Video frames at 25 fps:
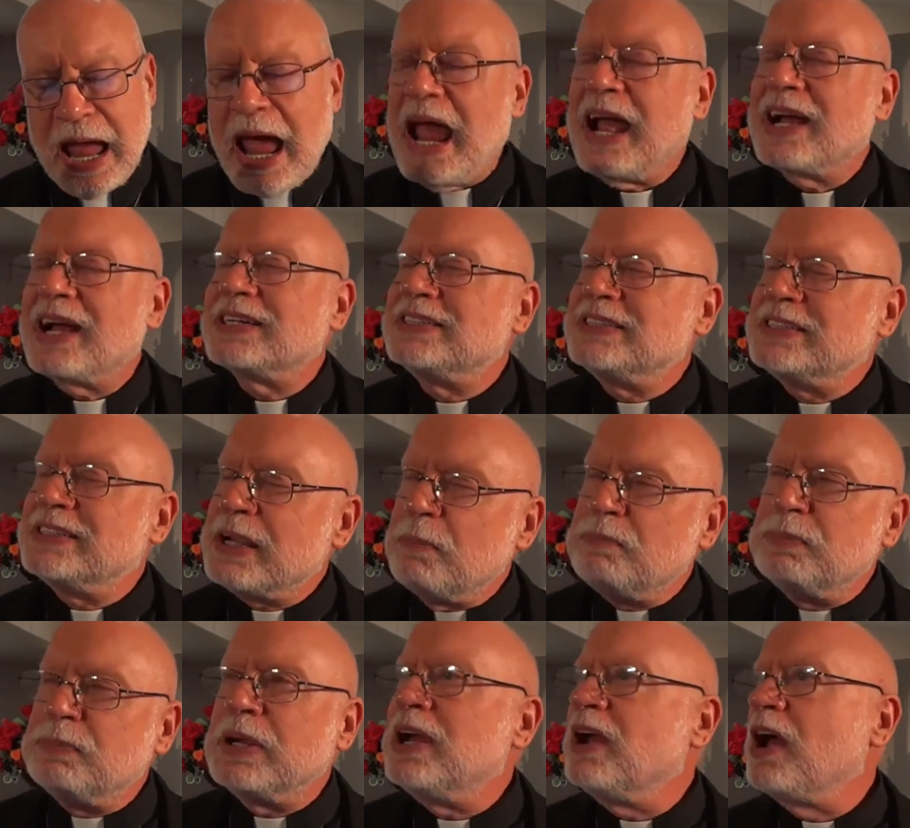
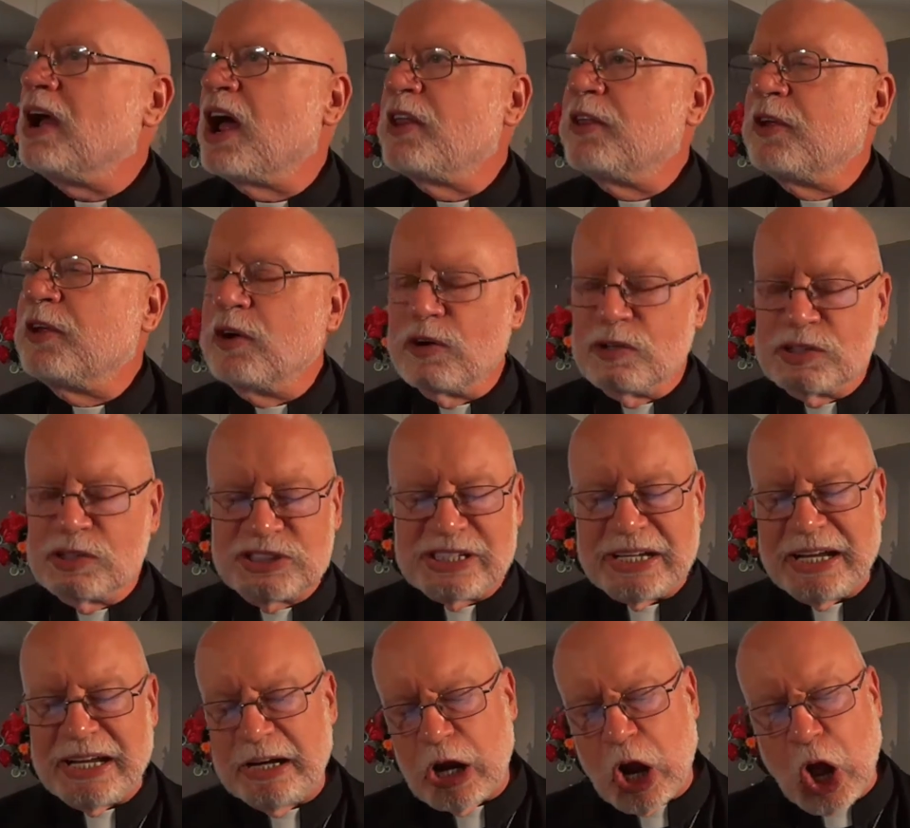Accepting
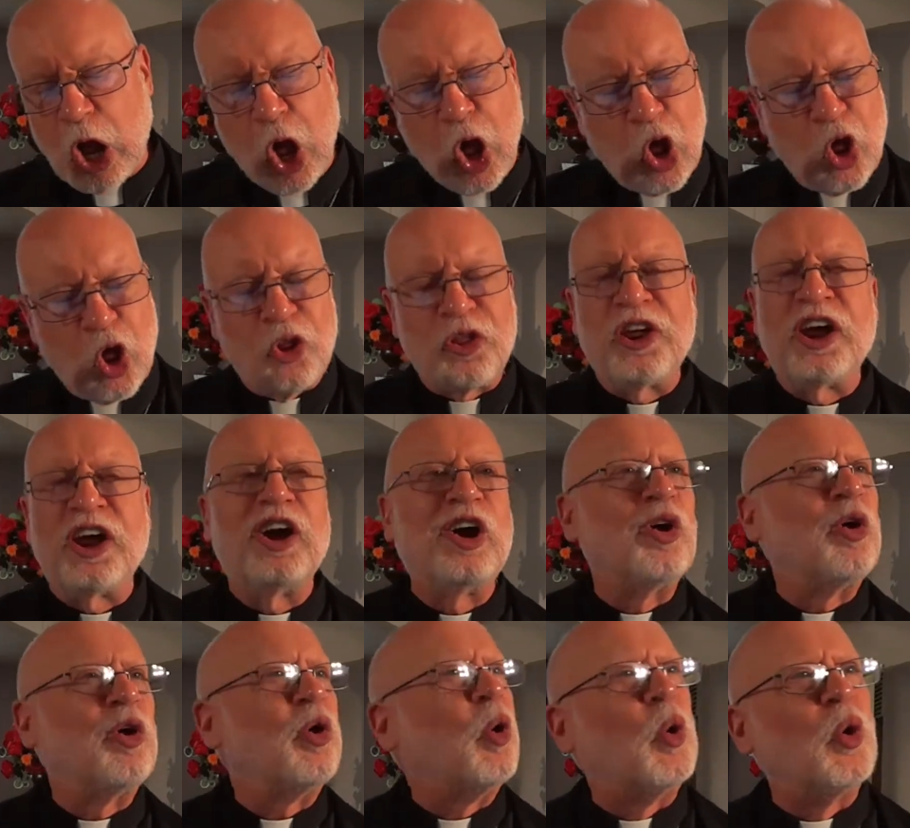others in all
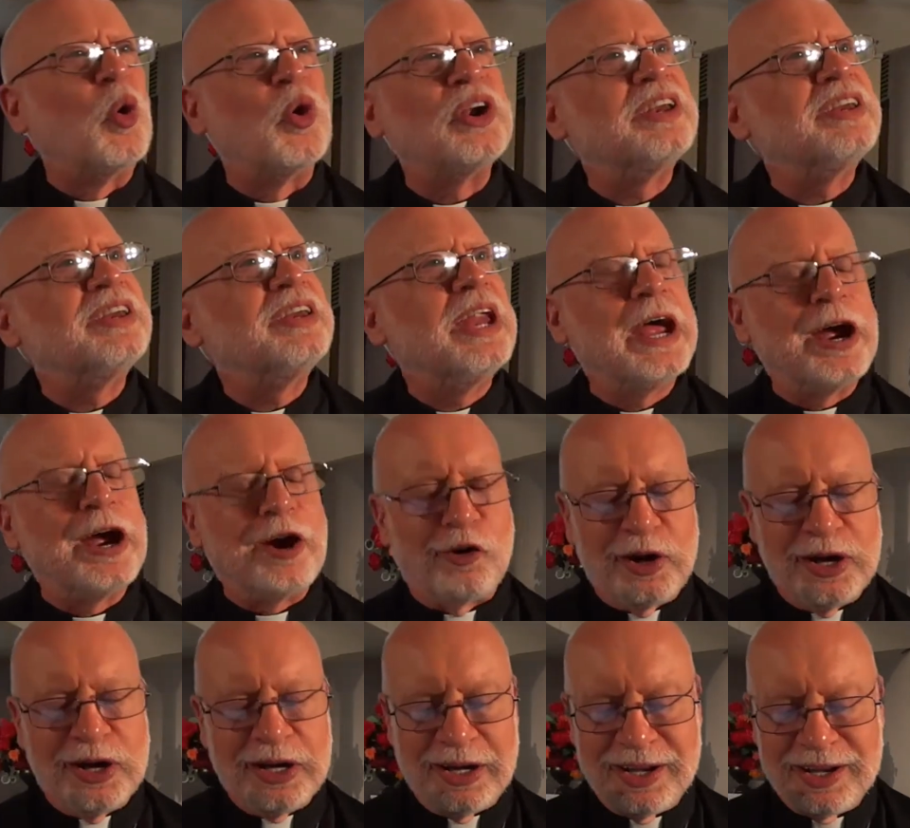their
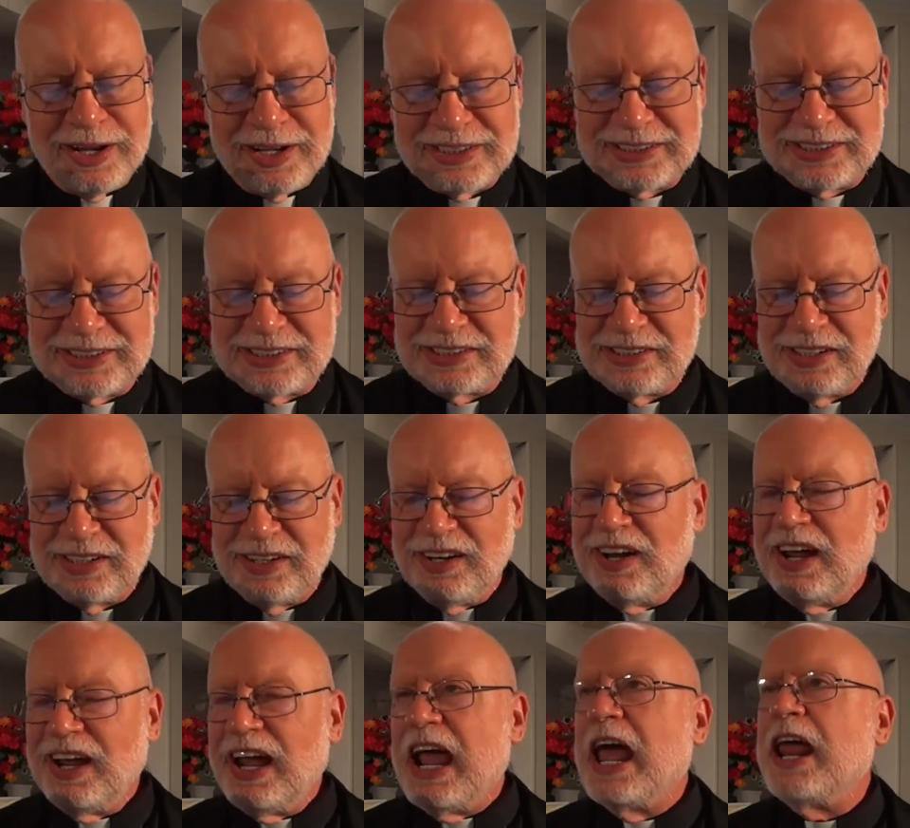ordinariness
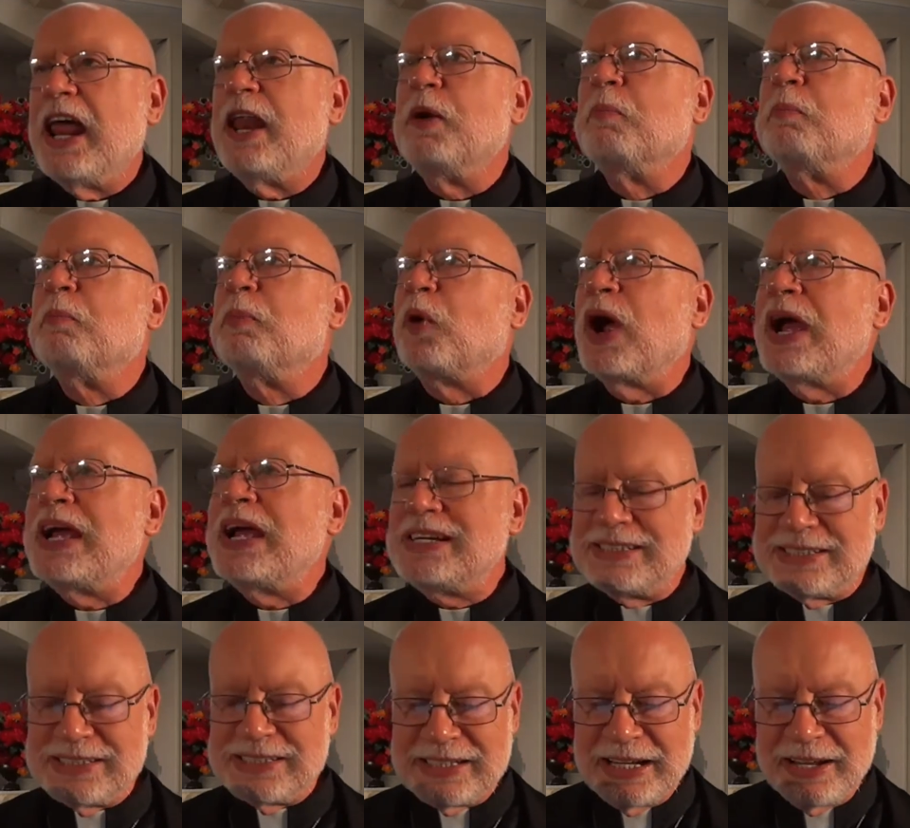and
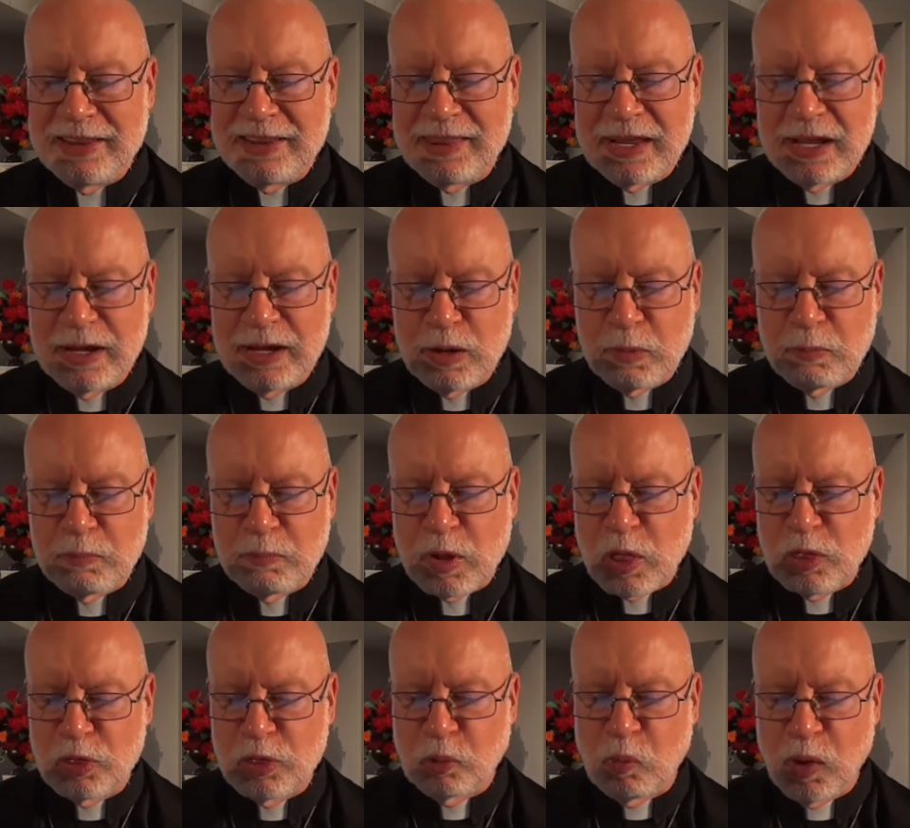embracing
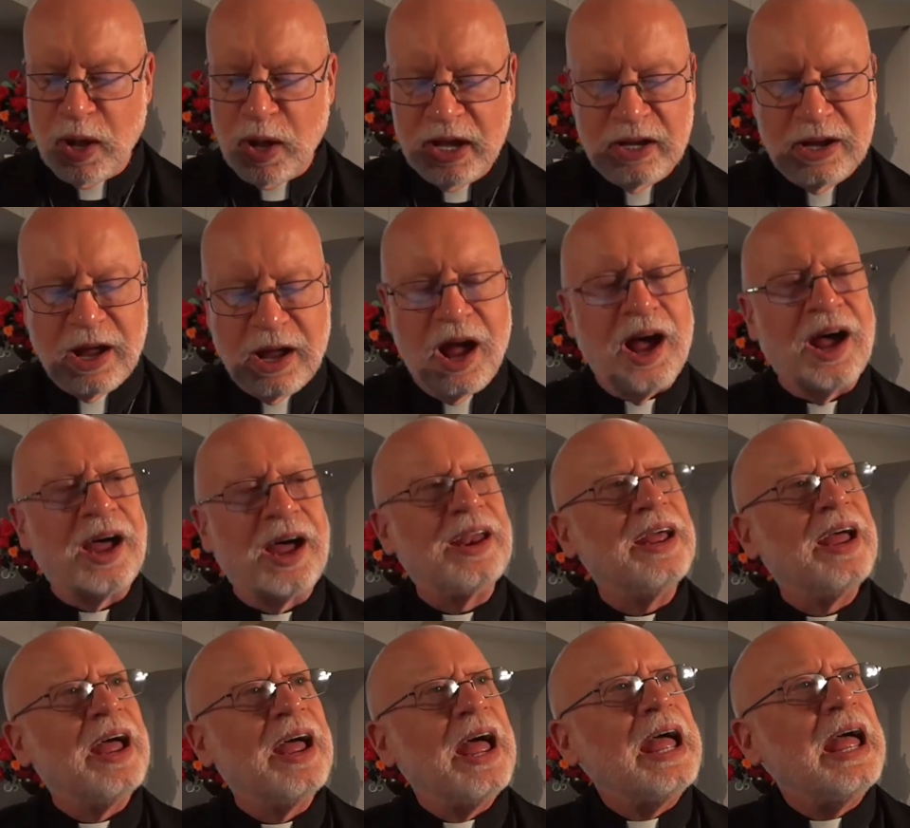them the way
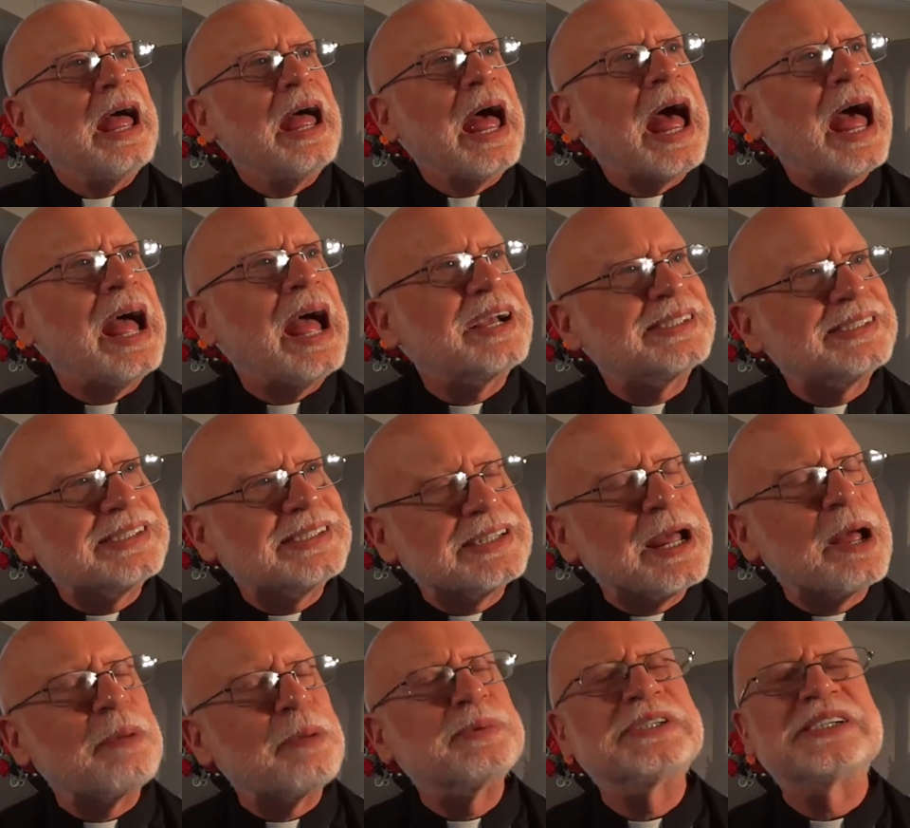God
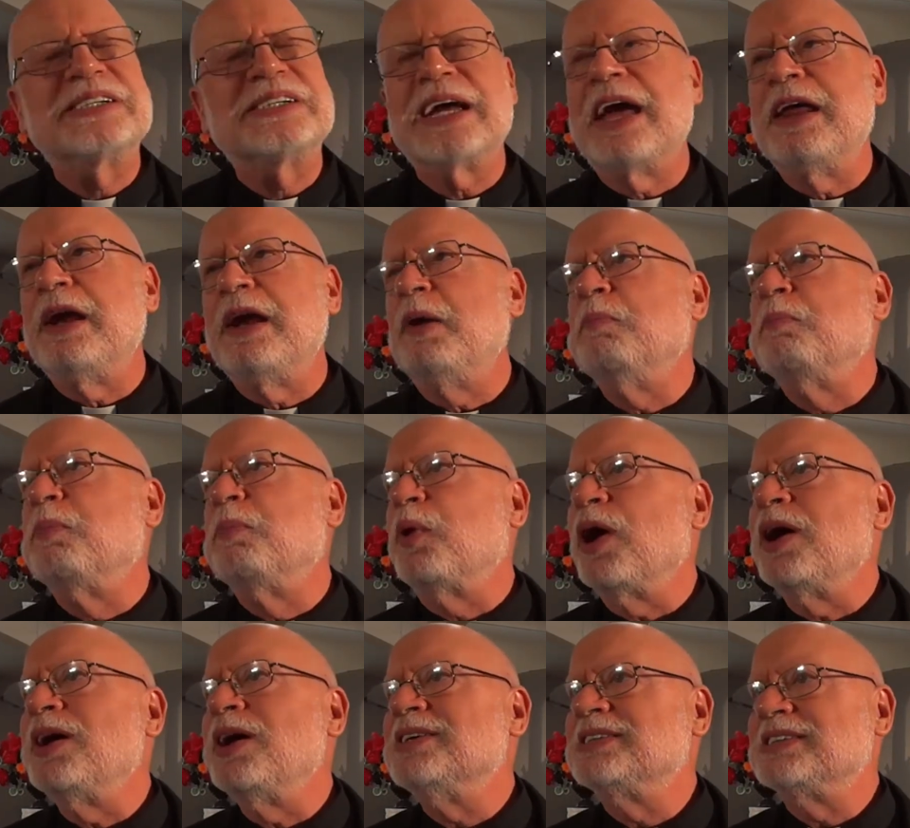accepts and
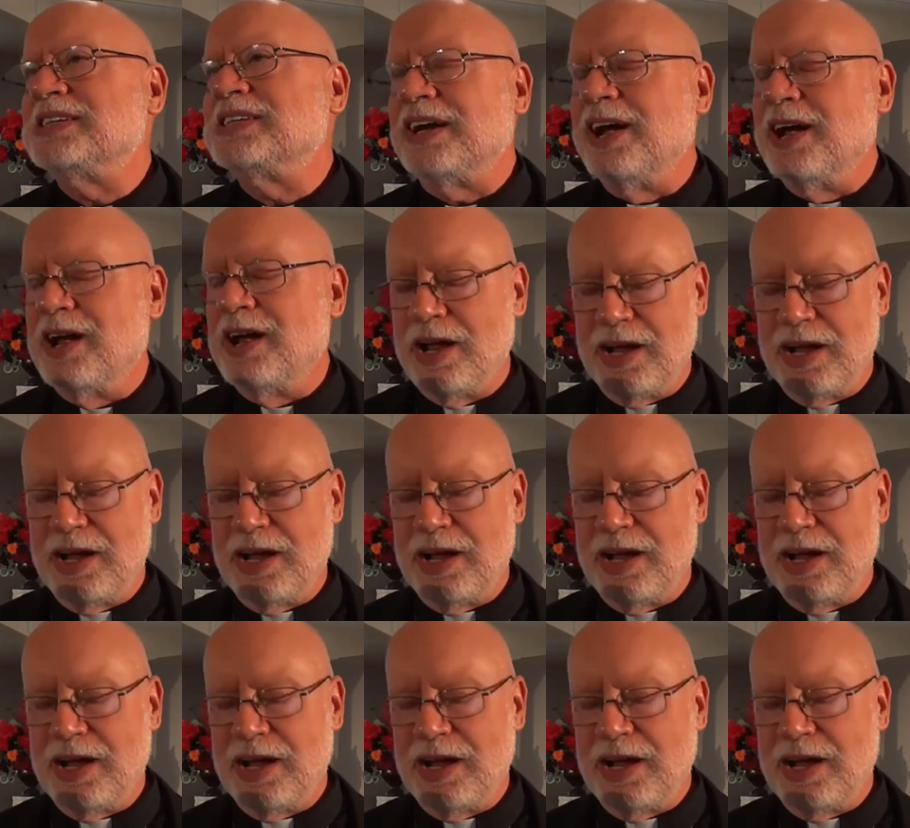embraces